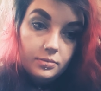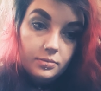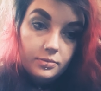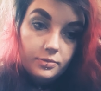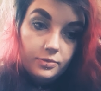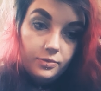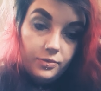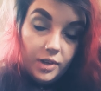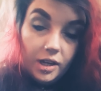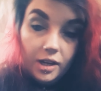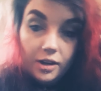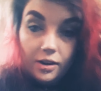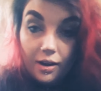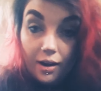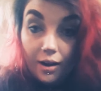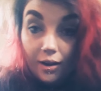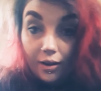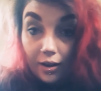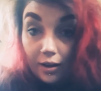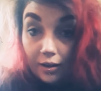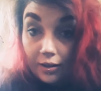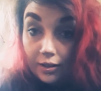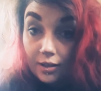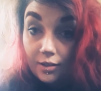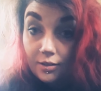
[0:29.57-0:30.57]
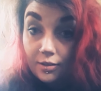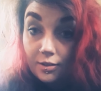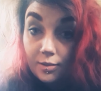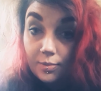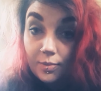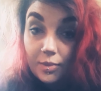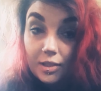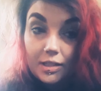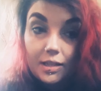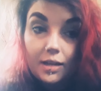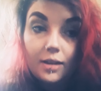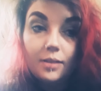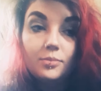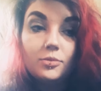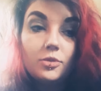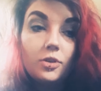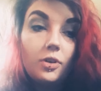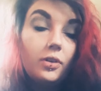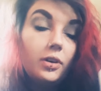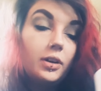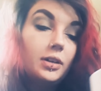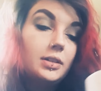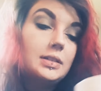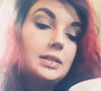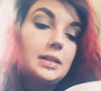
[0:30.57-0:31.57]
figure out how to use my damn
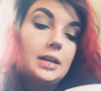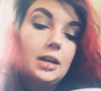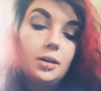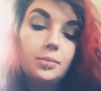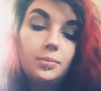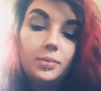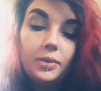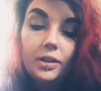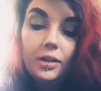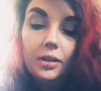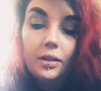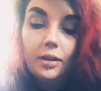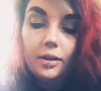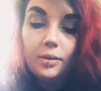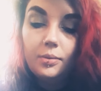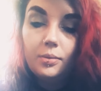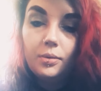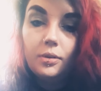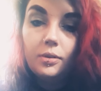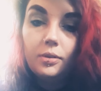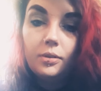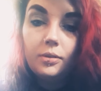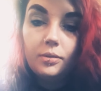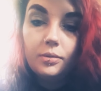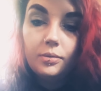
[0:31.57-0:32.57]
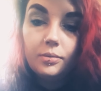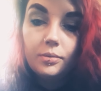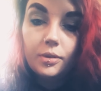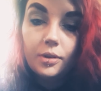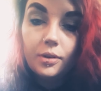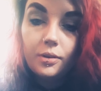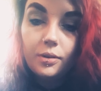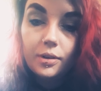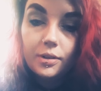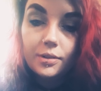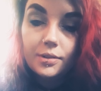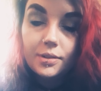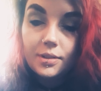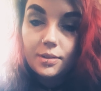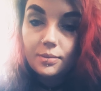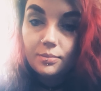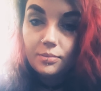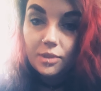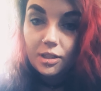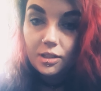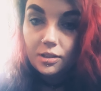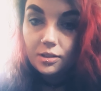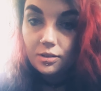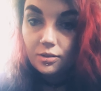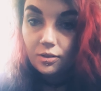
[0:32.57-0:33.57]
drawing tablet, I will record some
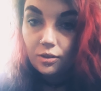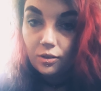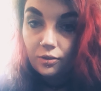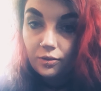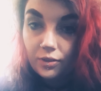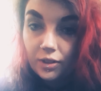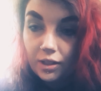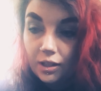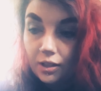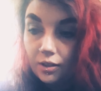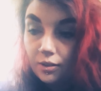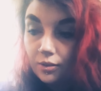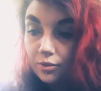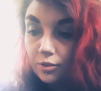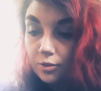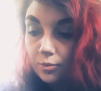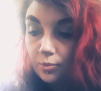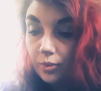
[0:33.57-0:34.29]
digital videos,